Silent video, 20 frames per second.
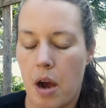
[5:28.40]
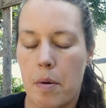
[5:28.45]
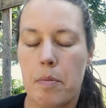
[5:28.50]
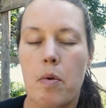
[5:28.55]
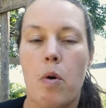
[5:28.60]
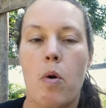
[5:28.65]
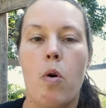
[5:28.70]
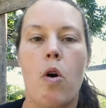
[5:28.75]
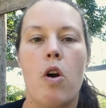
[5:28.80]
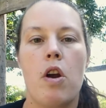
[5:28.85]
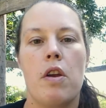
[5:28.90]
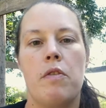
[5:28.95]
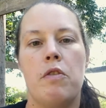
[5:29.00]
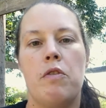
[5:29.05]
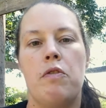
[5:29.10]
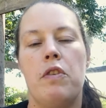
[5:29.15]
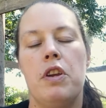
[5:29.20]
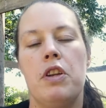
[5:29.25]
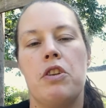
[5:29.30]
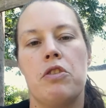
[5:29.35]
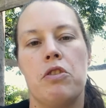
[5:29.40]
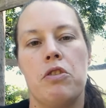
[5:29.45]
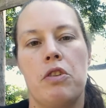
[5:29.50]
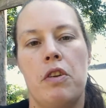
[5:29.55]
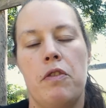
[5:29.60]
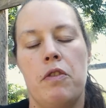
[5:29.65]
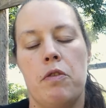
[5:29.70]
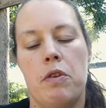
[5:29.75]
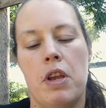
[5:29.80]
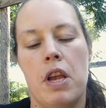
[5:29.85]
Or if
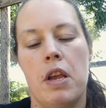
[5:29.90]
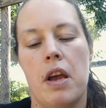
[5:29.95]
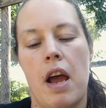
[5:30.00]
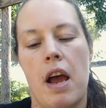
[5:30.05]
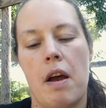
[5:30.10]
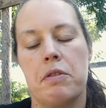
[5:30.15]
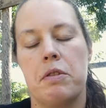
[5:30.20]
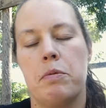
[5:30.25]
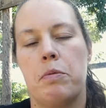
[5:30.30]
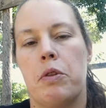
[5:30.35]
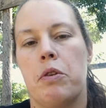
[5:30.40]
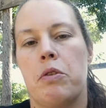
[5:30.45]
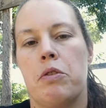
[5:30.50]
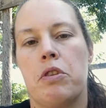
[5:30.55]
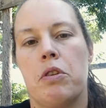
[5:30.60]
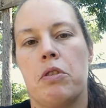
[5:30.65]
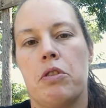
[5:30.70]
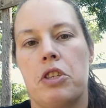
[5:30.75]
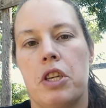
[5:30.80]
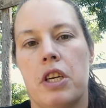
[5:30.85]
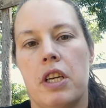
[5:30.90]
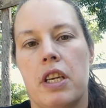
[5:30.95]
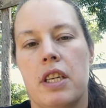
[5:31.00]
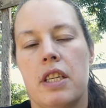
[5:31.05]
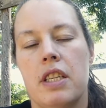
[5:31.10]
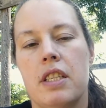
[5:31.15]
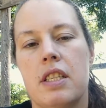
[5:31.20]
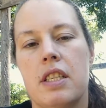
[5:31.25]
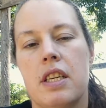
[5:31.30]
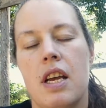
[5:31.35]
you house them with your adult
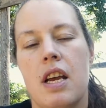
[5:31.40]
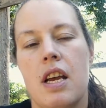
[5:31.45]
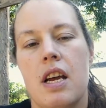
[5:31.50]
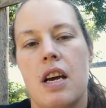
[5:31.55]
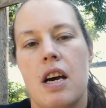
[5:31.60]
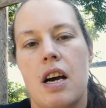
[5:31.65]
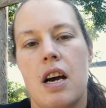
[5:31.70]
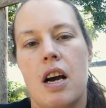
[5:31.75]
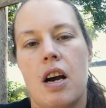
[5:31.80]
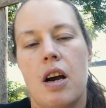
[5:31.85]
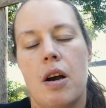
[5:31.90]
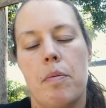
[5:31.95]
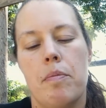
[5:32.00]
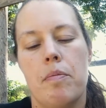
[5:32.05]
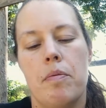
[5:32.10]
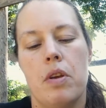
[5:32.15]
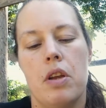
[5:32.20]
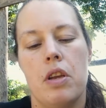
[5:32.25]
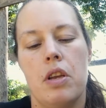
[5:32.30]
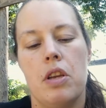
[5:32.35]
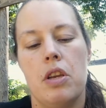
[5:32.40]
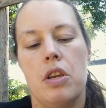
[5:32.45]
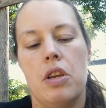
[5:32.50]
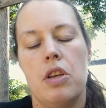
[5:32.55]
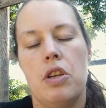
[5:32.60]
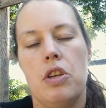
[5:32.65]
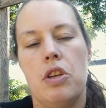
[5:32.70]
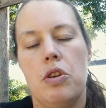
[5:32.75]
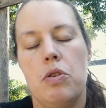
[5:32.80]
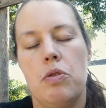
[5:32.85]
chickens,
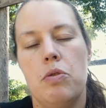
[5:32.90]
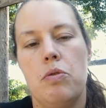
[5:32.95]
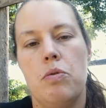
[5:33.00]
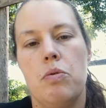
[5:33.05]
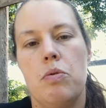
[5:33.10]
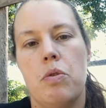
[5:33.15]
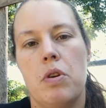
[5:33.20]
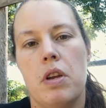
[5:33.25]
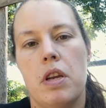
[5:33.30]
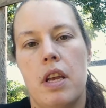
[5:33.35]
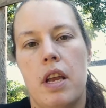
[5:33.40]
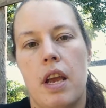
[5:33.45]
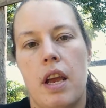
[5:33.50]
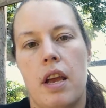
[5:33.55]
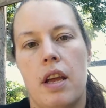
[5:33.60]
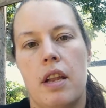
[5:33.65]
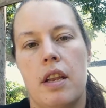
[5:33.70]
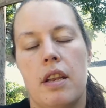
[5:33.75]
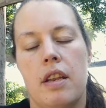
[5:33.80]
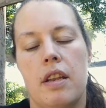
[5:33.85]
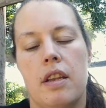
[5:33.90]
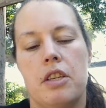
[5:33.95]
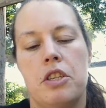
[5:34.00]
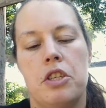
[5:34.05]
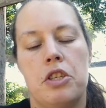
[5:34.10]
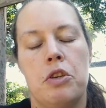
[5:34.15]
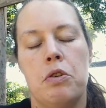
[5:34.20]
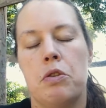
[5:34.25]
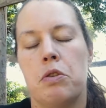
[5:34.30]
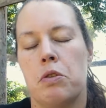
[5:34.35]
you can
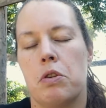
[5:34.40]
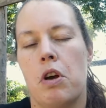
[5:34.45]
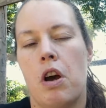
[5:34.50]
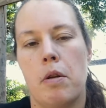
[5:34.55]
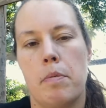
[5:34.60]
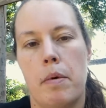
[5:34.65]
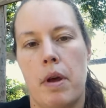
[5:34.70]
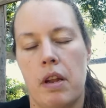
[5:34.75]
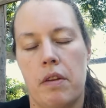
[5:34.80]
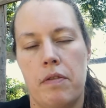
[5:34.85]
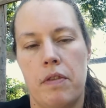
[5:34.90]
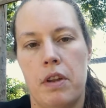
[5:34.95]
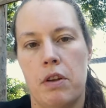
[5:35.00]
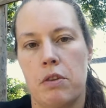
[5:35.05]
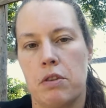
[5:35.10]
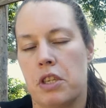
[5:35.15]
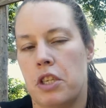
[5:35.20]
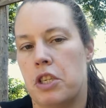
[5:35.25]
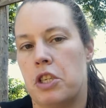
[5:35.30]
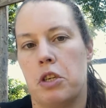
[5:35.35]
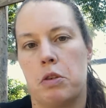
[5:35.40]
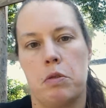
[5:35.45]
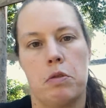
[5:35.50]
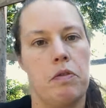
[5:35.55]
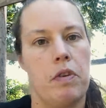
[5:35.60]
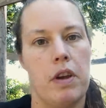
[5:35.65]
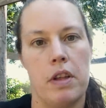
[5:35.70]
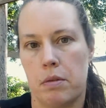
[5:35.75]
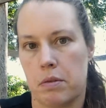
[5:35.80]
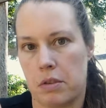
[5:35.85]
just use those automatic feeders and the chicks will
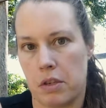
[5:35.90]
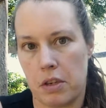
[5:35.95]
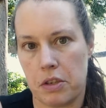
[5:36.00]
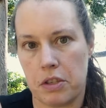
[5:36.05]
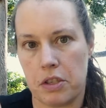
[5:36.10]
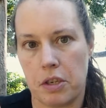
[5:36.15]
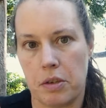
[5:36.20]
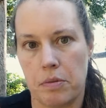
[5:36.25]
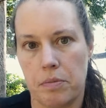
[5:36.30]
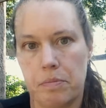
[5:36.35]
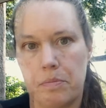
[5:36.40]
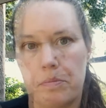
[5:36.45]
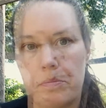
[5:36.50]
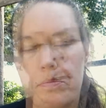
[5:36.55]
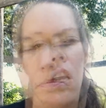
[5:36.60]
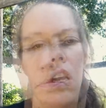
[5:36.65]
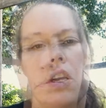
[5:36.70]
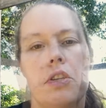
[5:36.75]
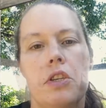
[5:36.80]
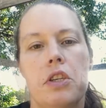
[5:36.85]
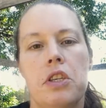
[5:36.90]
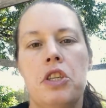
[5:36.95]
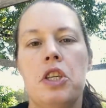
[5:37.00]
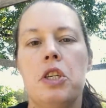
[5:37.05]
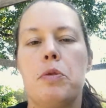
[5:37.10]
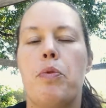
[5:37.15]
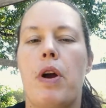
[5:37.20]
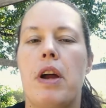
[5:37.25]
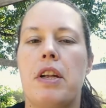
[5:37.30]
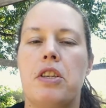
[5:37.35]
find those also. So this is
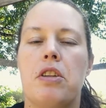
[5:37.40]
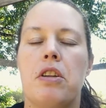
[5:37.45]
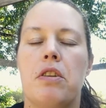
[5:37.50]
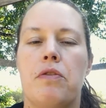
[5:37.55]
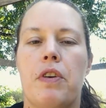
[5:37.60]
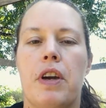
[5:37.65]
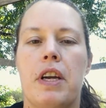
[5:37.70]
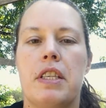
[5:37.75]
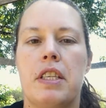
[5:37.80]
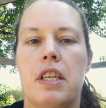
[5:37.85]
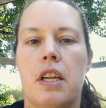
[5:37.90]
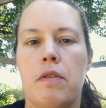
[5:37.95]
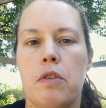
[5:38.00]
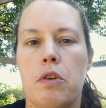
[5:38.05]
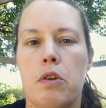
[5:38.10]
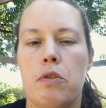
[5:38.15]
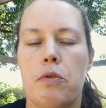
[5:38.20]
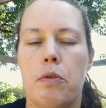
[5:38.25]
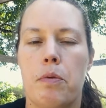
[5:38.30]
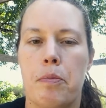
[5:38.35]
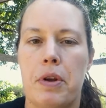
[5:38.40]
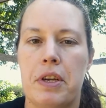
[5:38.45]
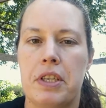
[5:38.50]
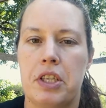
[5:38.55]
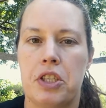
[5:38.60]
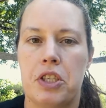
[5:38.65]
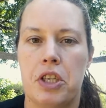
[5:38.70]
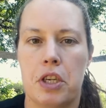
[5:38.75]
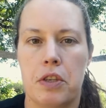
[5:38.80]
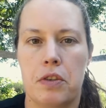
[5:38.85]
just practical advice that I've learned from
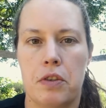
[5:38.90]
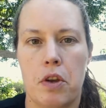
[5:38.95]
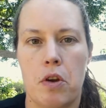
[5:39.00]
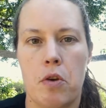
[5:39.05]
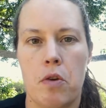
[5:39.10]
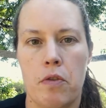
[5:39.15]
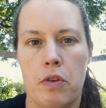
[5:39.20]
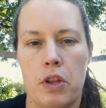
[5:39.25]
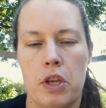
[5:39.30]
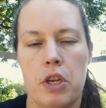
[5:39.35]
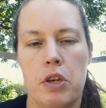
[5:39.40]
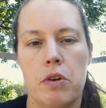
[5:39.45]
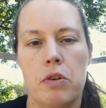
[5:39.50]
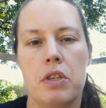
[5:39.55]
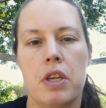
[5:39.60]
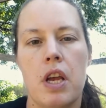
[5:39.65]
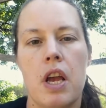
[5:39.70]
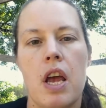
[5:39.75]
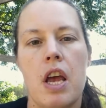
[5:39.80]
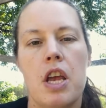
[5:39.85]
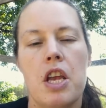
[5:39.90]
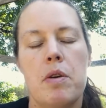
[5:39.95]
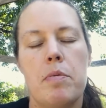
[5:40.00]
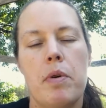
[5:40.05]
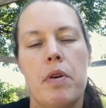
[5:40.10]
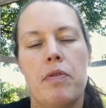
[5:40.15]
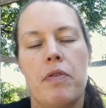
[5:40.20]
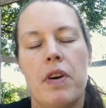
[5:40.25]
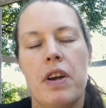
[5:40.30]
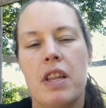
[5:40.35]
raising chicks over the years. You
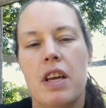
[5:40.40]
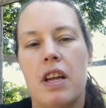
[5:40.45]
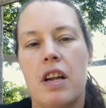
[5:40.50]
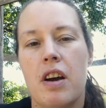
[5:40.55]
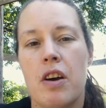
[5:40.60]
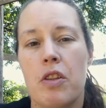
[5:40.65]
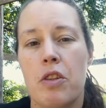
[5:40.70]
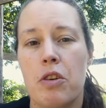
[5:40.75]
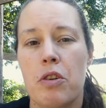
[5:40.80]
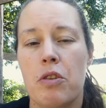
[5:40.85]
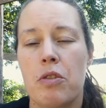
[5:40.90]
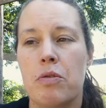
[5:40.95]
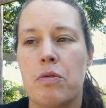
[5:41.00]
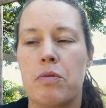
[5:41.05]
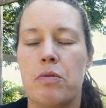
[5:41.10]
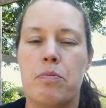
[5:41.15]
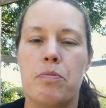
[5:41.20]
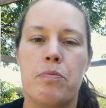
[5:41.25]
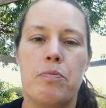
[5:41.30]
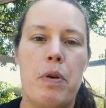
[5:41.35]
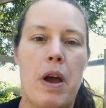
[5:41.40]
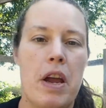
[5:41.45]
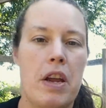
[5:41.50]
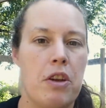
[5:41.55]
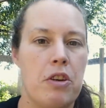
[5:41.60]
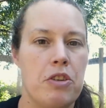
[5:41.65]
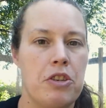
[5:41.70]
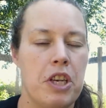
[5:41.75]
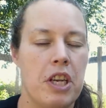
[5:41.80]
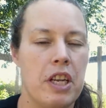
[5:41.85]
might find that other
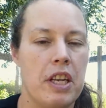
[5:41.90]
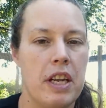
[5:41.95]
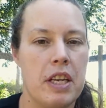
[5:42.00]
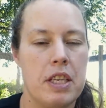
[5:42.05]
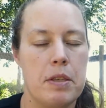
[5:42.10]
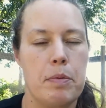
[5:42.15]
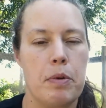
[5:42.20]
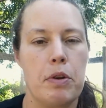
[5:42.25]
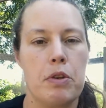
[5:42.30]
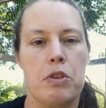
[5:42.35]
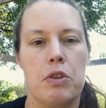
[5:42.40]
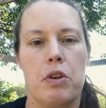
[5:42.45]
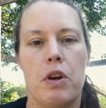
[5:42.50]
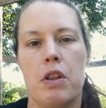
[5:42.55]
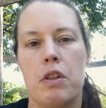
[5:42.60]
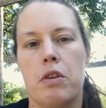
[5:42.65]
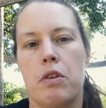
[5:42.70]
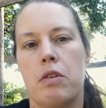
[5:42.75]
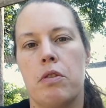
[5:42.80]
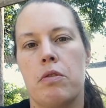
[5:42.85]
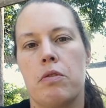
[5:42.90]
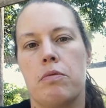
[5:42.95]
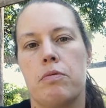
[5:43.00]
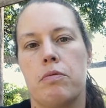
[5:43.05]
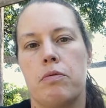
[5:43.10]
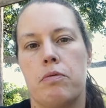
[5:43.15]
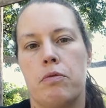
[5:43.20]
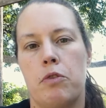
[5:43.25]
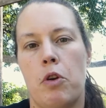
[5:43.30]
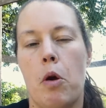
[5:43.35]
backyard chicken experts or other
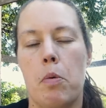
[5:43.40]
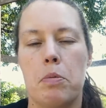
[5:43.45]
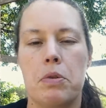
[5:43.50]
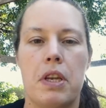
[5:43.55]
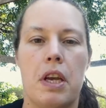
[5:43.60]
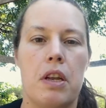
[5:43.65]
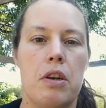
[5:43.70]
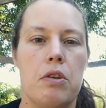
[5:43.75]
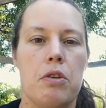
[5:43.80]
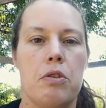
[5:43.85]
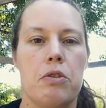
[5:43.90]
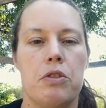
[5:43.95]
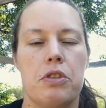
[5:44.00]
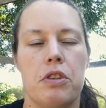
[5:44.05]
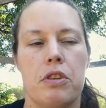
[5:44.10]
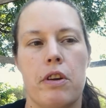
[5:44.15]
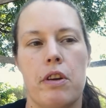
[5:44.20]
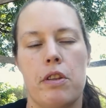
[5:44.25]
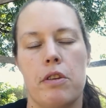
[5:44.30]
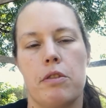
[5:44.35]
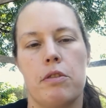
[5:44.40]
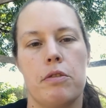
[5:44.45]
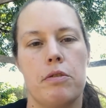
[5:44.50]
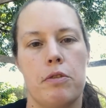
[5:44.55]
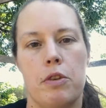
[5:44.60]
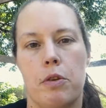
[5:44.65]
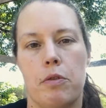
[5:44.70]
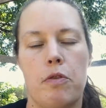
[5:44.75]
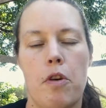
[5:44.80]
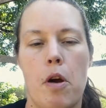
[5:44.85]
homesteaders or other
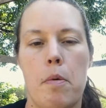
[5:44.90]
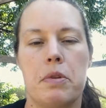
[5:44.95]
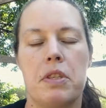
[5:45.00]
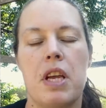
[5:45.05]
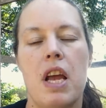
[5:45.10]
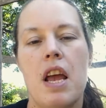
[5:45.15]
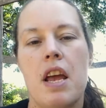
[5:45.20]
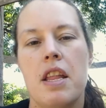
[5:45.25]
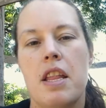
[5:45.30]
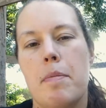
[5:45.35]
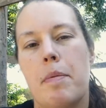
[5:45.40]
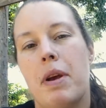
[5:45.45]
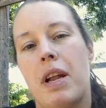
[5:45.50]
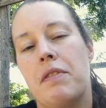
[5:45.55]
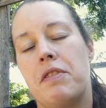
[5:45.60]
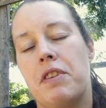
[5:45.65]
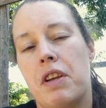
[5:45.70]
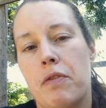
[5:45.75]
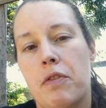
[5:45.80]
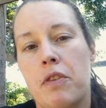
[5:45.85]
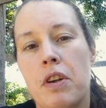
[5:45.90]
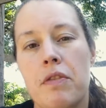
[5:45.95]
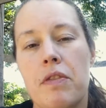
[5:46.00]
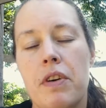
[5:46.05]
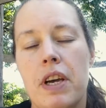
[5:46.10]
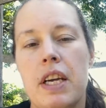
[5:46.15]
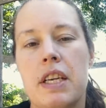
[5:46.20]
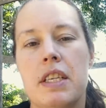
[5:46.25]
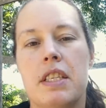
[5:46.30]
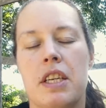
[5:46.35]
farmers, they might have different
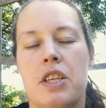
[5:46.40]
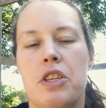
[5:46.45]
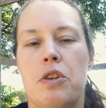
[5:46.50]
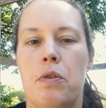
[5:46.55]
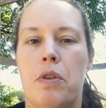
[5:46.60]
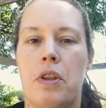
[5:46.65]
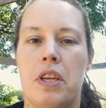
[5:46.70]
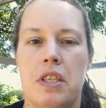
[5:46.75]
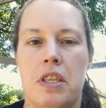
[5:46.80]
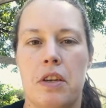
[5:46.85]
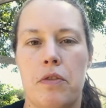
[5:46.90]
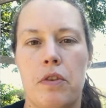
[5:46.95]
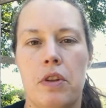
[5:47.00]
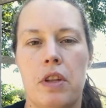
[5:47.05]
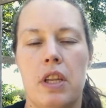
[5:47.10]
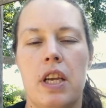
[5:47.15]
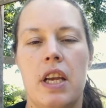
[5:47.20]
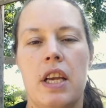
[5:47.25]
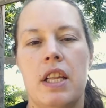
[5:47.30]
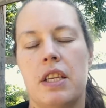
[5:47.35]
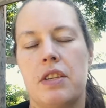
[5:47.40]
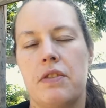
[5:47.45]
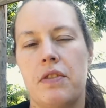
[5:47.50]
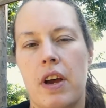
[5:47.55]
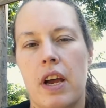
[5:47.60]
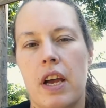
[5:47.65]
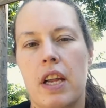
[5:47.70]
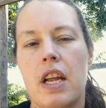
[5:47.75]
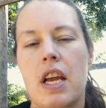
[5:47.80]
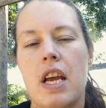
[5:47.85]
advice and do things differently, and that's
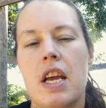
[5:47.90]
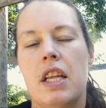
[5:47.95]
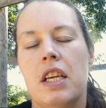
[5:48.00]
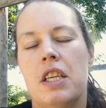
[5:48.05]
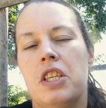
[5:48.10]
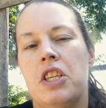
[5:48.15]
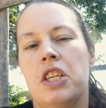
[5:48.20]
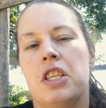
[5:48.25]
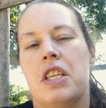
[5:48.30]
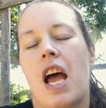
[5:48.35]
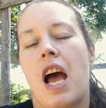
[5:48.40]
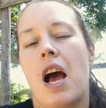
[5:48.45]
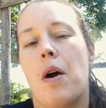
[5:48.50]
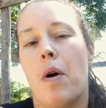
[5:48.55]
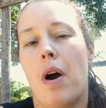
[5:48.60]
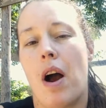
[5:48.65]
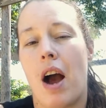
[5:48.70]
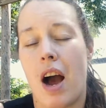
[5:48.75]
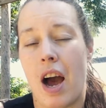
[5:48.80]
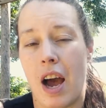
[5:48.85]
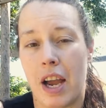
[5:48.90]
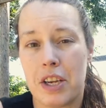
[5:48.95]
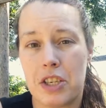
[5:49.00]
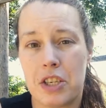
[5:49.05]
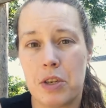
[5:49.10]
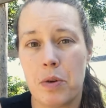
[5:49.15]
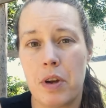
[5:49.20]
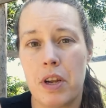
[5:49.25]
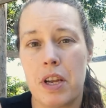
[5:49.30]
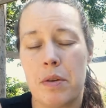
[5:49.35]
fine. This is just how I
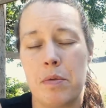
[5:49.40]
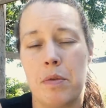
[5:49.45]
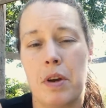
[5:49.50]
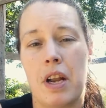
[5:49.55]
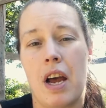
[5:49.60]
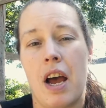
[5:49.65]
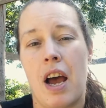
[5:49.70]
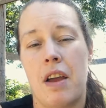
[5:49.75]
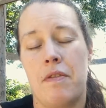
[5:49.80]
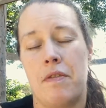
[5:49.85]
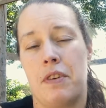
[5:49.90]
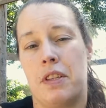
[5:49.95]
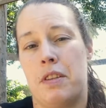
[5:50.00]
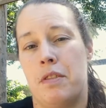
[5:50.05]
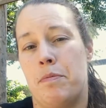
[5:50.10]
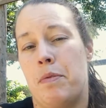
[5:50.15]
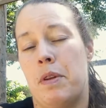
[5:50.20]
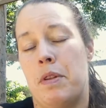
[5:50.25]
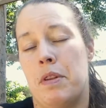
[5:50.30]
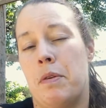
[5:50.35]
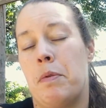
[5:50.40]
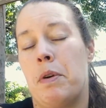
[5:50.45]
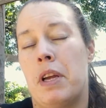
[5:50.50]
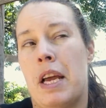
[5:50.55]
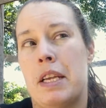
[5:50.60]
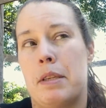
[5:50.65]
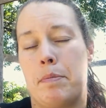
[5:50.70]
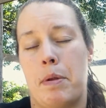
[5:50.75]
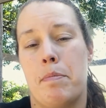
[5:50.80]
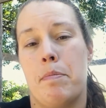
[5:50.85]
do it and what
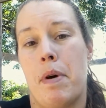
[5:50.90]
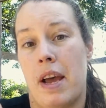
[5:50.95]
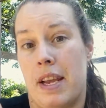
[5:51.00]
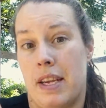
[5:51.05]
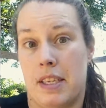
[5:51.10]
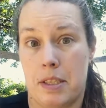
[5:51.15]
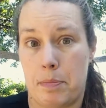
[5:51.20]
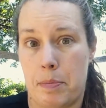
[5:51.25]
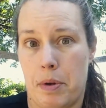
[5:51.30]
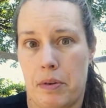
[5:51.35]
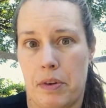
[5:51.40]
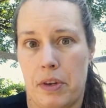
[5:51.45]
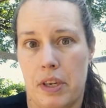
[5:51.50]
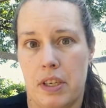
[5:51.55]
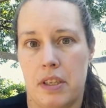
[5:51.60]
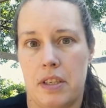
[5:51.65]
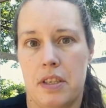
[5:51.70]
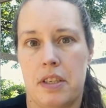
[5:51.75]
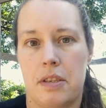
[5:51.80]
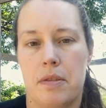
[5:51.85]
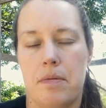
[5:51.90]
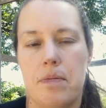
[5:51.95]
has been my experience.